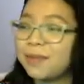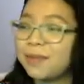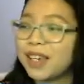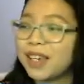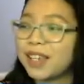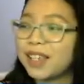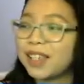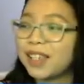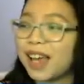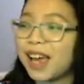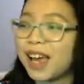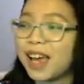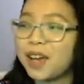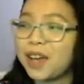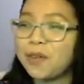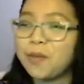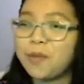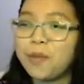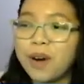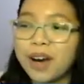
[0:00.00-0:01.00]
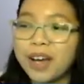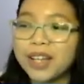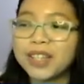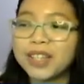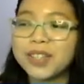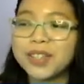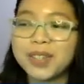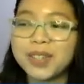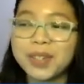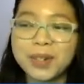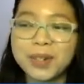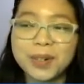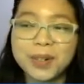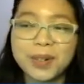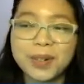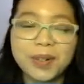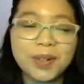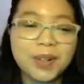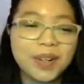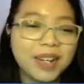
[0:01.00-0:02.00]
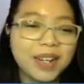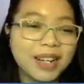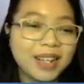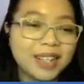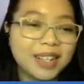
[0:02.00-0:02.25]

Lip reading: because I want to